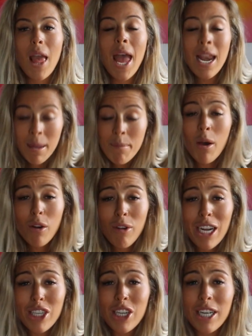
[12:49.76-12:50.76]
And in
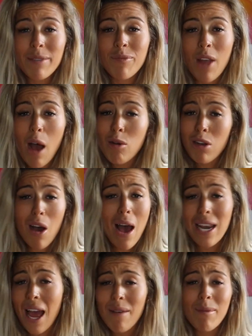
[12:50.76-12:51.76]
moderation, I'll go
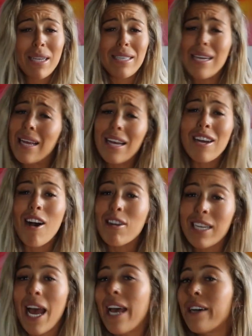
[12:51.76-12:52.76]
out and have my sneaky
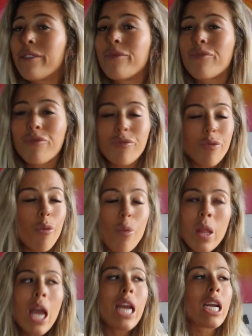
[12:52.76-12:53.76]
cocktail
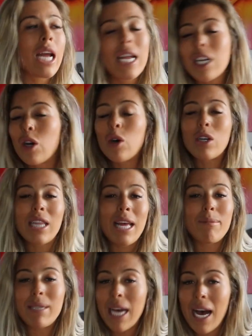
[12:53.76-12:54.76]
and get all
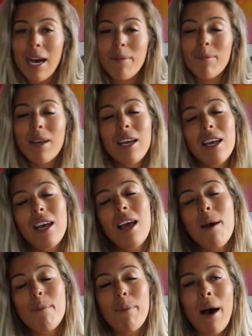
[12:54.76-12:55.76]
glammed up.
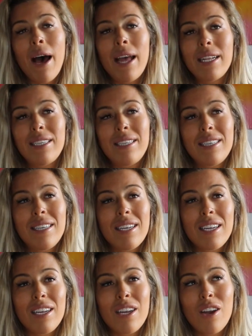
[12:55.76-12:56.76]
But,
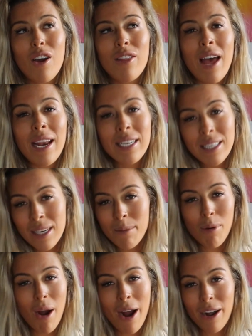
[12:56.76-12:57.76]
you know, that isn't
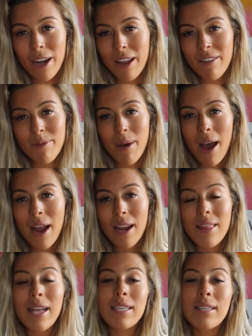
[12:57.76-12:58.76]
a priority of mine,
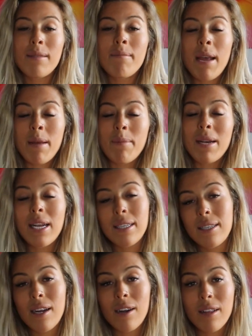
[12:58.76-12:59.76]
and that doesn't make me
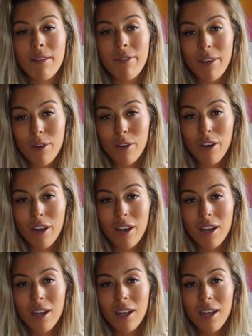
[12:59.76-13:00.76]
necessarily feel good.
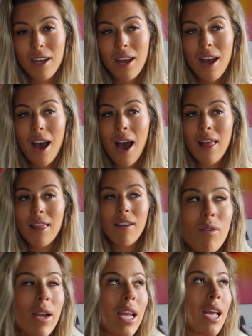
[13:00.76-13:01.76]
I
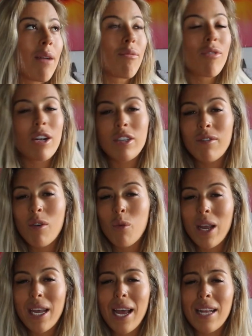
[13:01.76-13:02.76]
waking up fresh of a
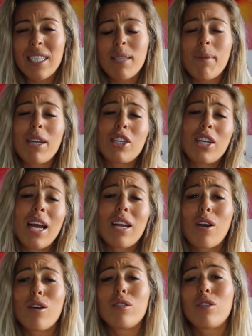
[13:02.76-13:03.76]
weekend, smashing out a
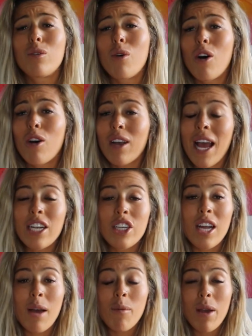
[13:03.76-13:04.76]
coastal walk,
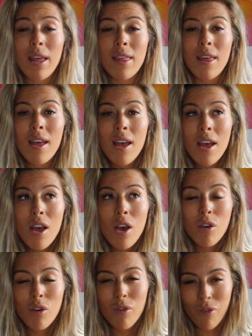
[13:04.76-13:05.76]
catching up with
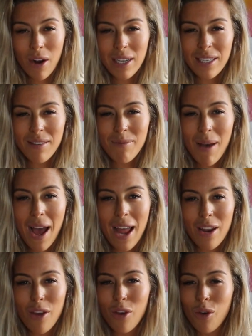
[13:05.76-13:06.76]
good friends of
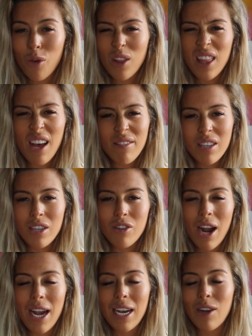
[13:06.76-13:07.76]
mine who love to
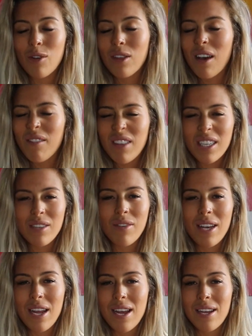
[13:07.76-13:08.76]
train, who love this
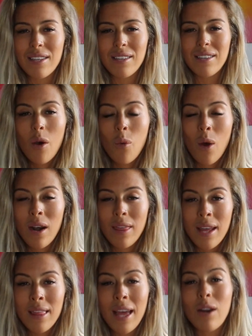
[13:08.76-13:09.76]
fitness. One
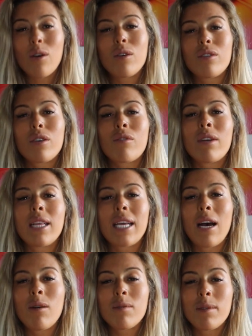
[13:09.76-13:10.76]
thing that also really
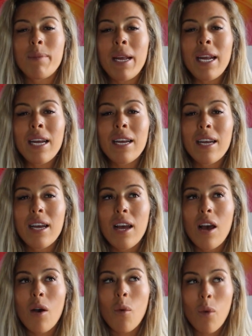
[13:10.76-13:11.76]
helps me
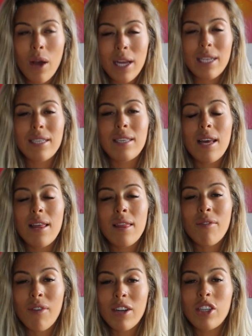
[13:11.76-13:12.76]
was
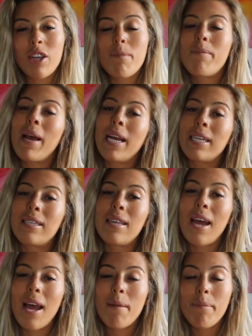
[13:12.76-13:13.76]
the friendship base
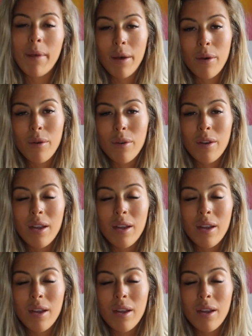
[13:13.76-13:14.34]
that I had built.